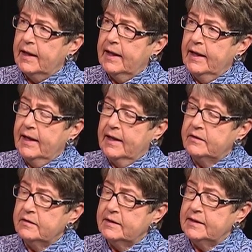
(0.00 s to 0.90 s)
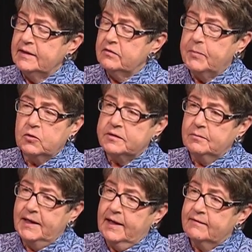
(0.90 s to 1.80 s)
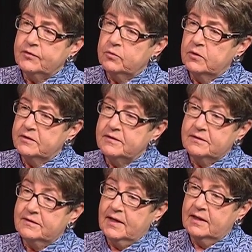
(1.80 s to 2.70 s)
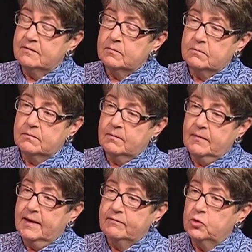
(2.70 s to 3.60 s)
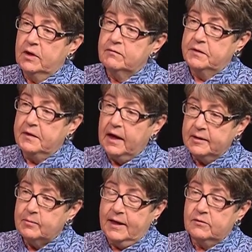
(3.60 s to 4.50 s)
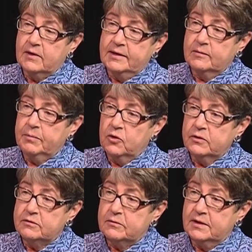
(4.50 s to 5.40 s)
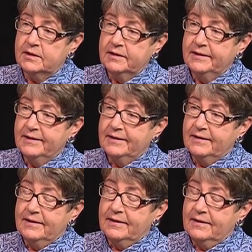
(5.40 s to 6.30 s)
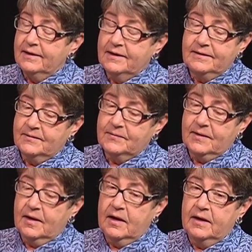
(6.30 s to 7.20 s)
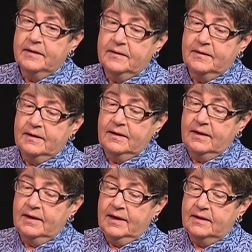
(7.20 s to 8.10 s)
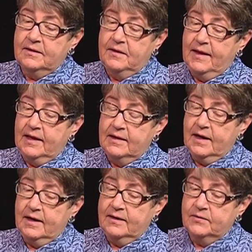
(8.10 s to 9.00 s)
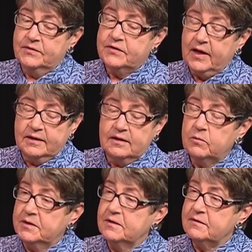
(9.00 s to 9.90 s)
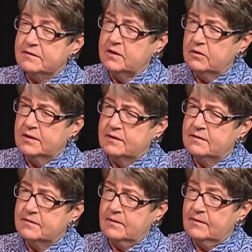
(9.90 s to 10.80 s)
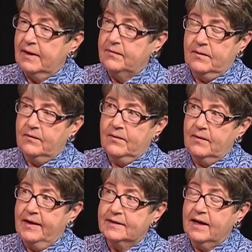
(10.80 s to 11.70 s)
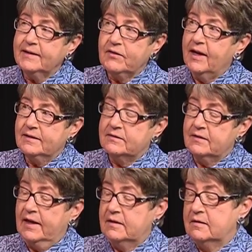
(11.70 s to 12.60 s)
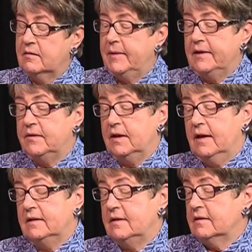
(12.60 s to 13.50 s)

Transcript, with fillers: And he spoke to me afterwards and said, "Have you ever thought about writing poetry?" Wow! And then I studied with a series. I kind of got excited about the idea.